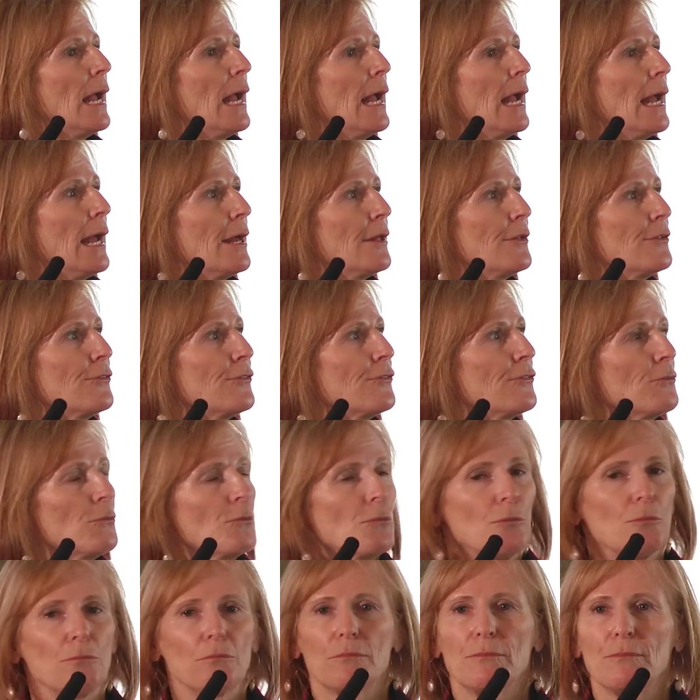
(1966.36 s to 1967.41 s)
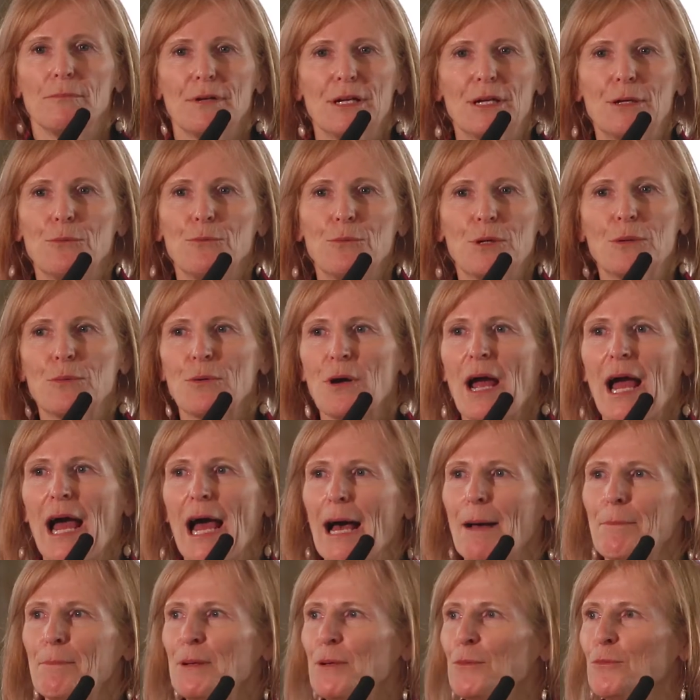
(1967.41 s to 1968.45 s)
And we were
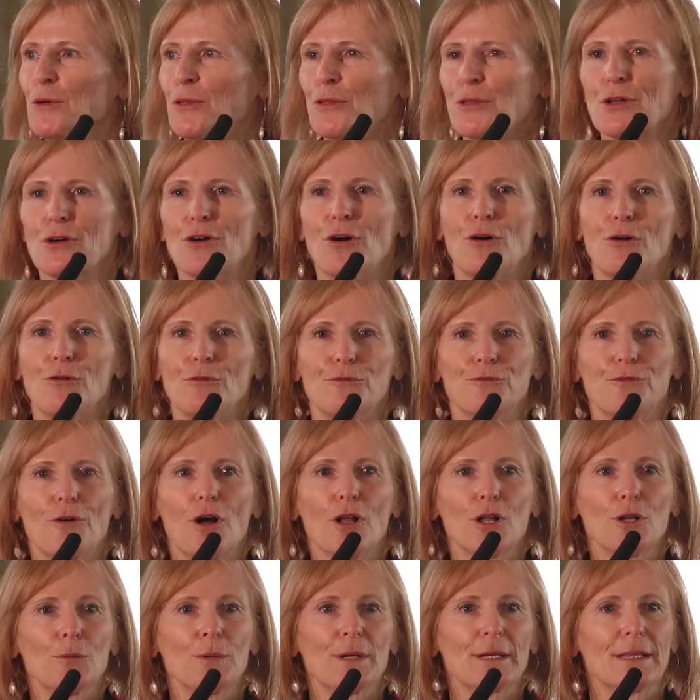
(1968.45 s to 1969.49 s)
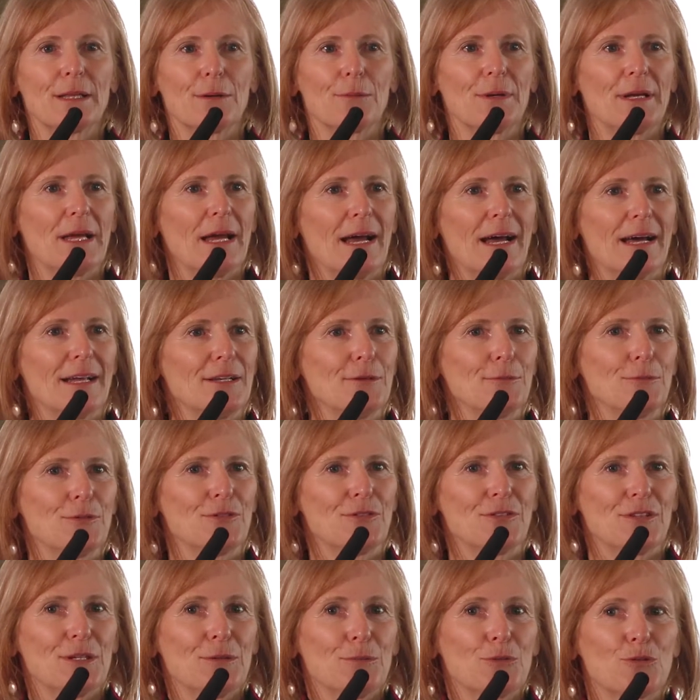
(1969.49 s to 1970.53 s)
happy with the cult following that we had. It
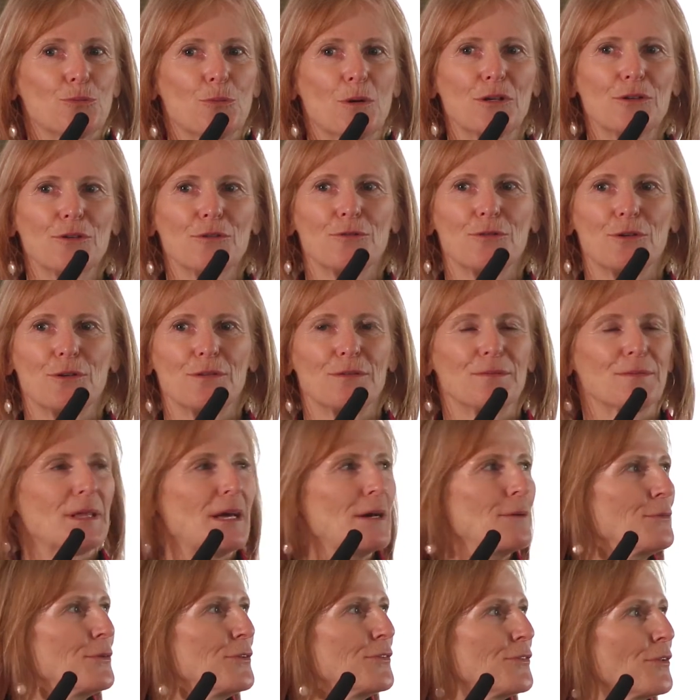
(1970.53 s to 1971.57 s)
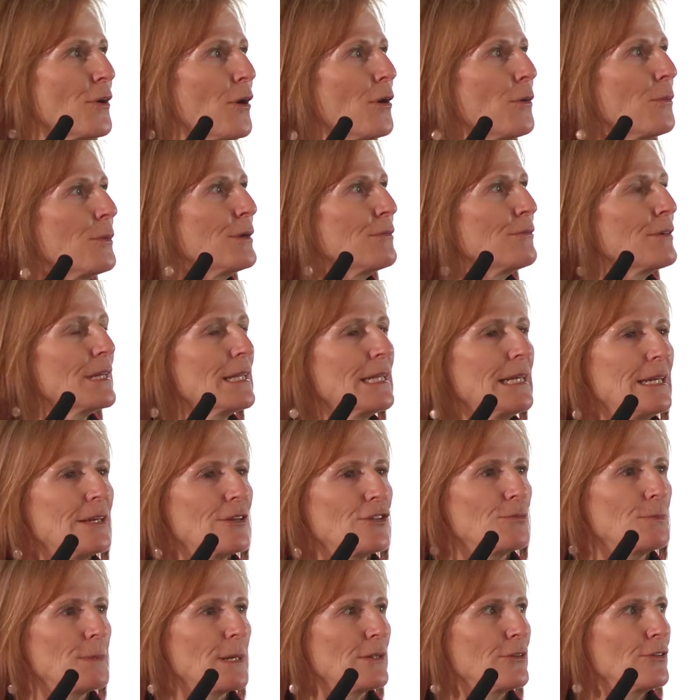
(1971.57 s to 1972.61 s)
was wonderful. That was all we really
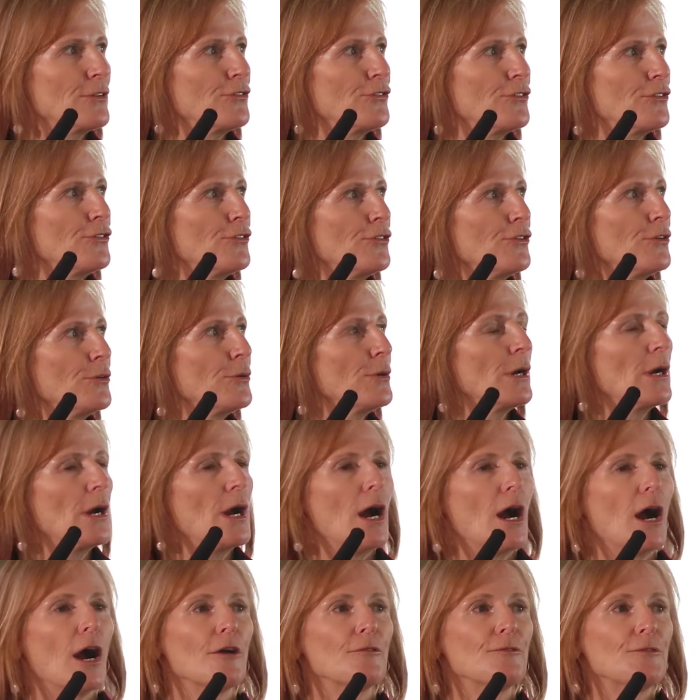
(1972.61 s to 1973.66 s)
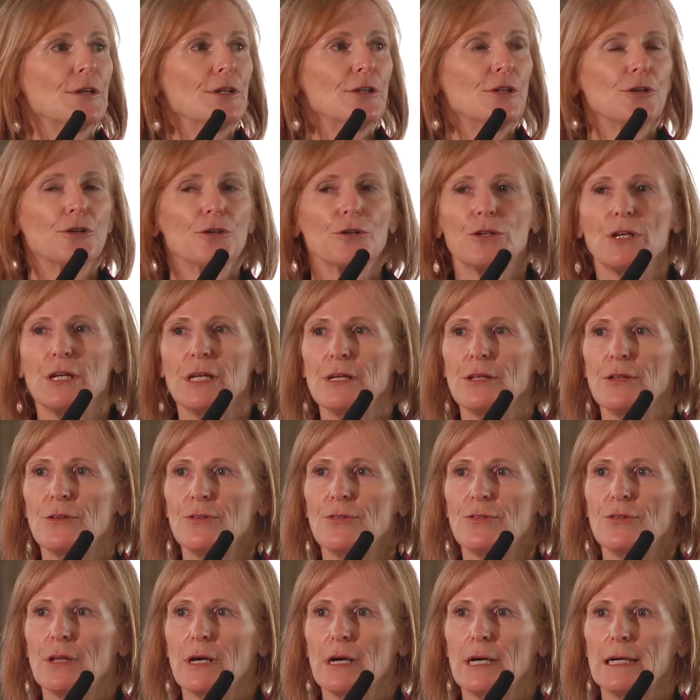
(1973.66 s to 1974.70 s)
expected to do. Our vineyard
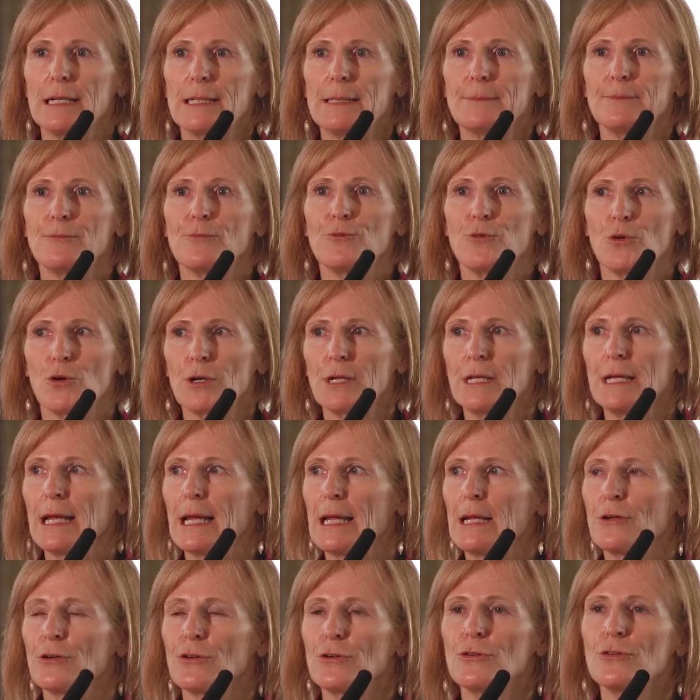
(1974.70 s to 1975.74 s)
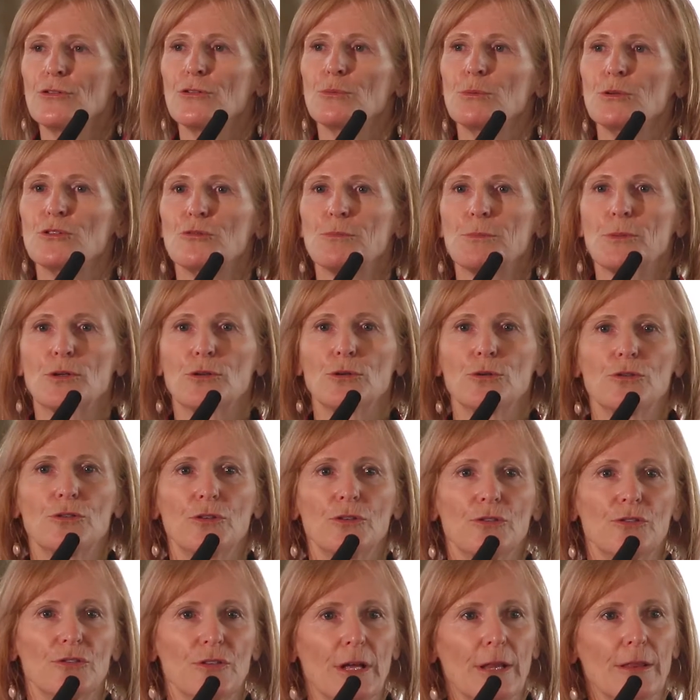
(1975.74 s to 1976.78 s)
is 40 acres, which
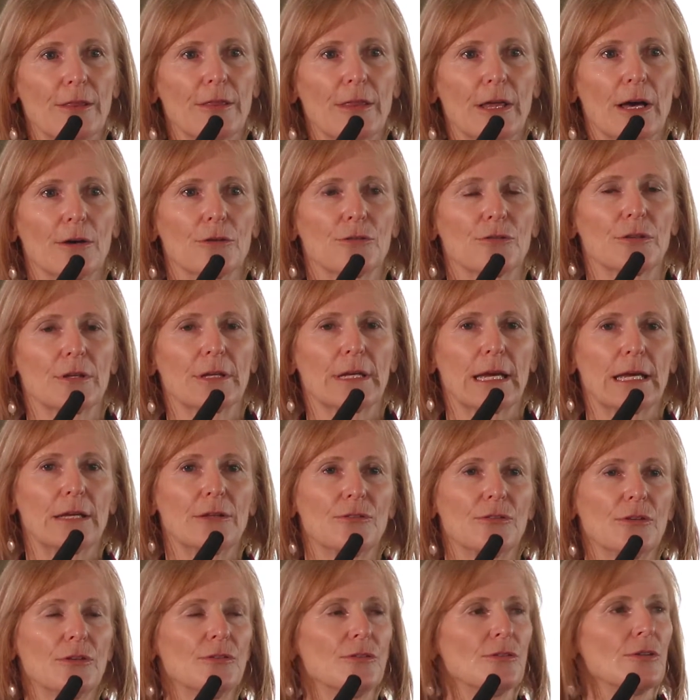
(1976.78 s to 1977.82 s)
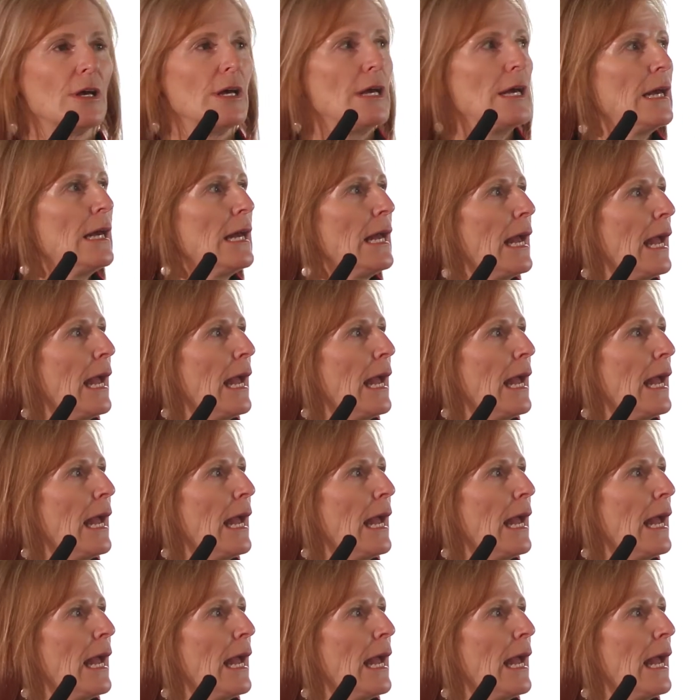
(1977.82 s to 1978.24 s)
produces 10,000 cases.